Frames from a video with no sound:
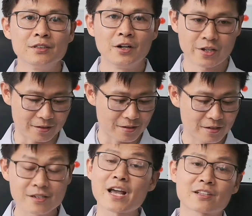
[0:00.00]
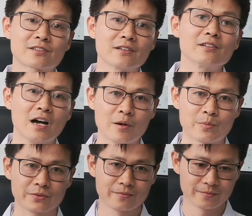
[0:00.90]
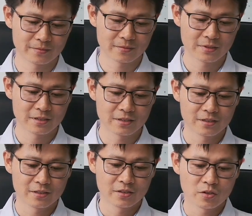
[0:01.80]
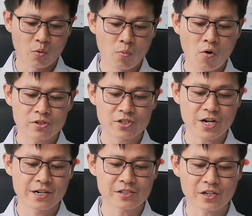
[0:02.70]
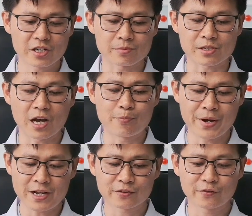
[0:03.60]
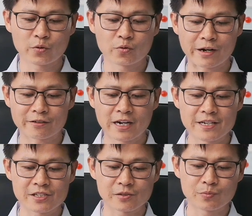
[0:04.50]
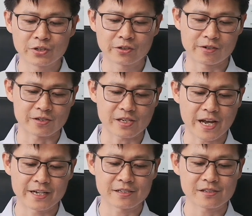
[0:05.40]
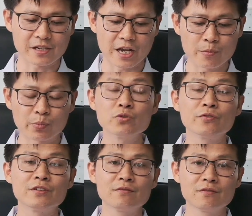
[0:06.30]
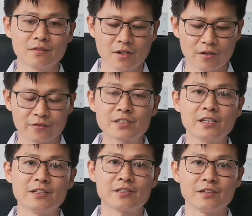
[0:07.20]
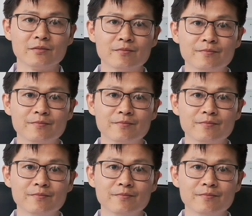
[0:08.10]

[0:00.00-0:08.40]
Okay, next up. What Chinese herbs are best for regulating periods and improving fertility?